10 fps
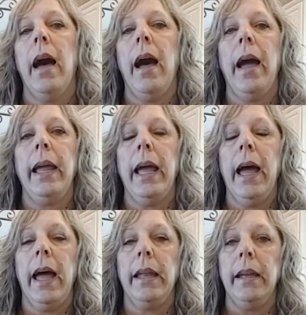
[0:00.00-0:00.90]
I
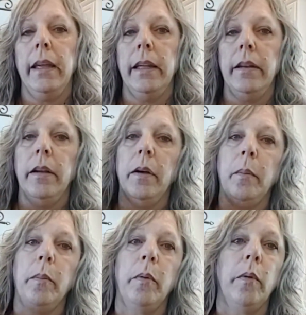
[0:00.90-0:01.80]
added
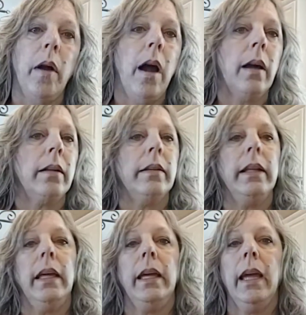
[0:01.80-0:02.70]

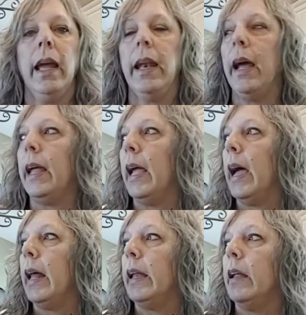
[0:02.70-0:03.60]
broccoli and I
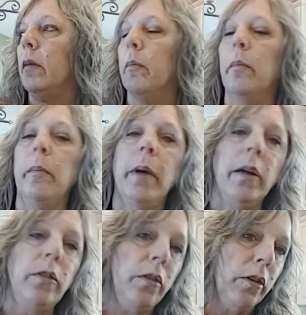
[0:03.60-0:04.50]
added
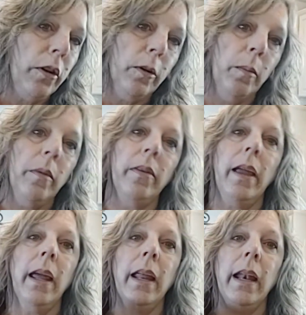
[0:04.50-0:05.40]
mushrooms
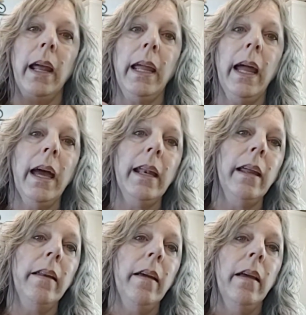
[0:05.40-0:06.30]
and I
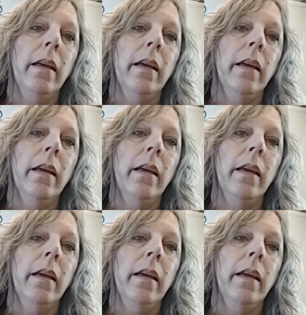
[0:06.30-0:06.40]
added